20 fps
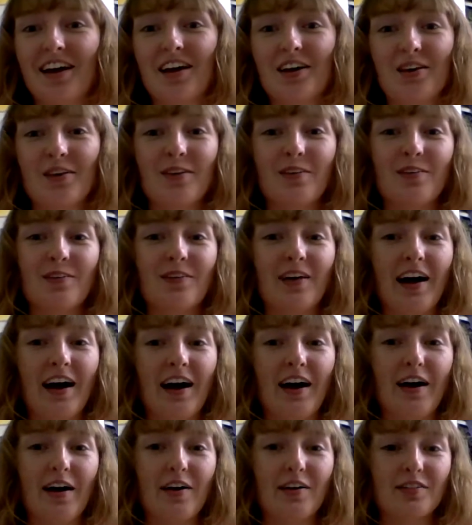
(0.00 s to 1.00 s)
You
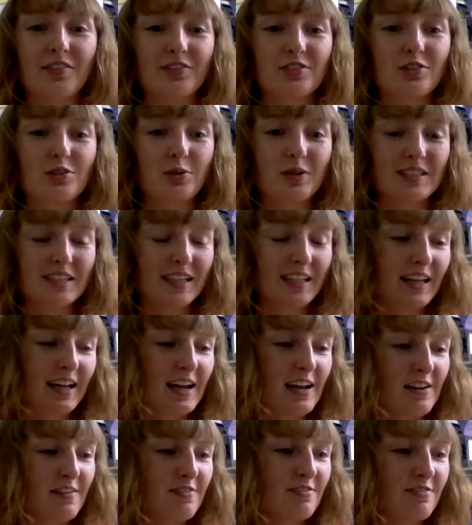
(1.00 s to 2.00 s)
have 20
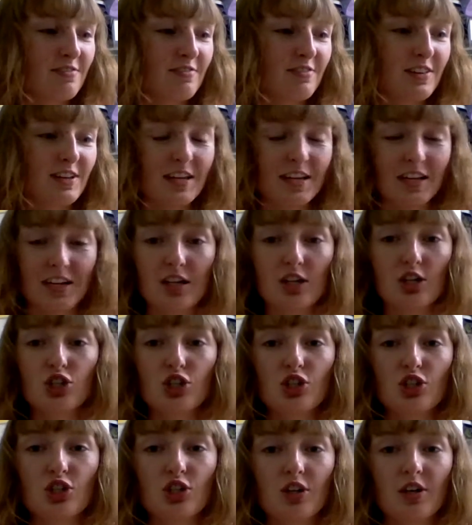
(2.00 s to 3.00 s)
life
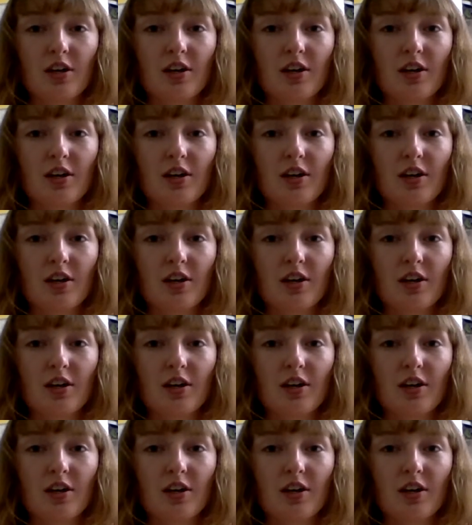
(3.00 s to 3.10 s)
each